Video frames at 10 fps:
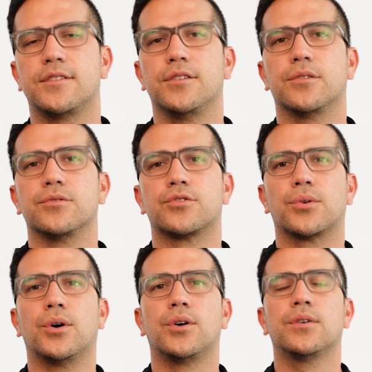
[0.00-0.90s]
to
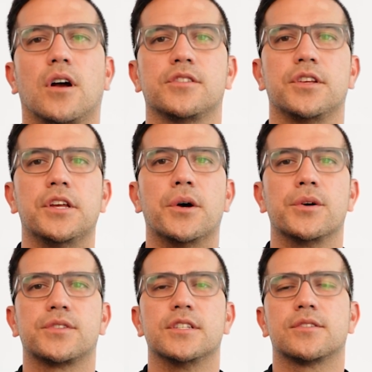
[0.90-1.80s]
control
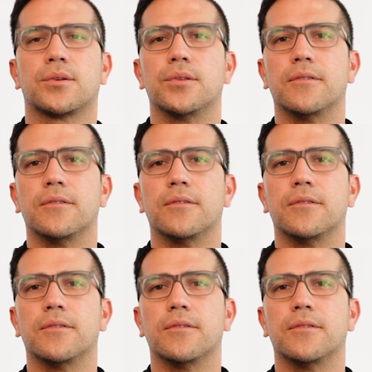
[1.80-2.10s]
coccidiosis through the